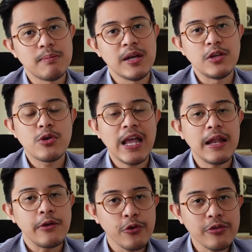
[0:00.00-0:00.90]
But you
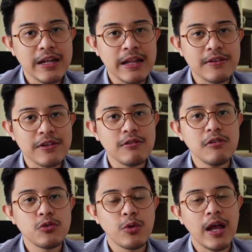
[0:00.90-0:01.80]
can't do that until
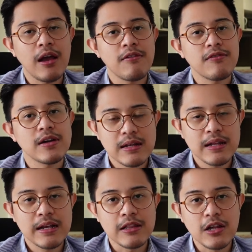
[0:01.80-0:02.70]
you have
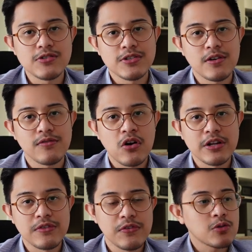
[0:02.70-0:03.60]
like a large enough audience.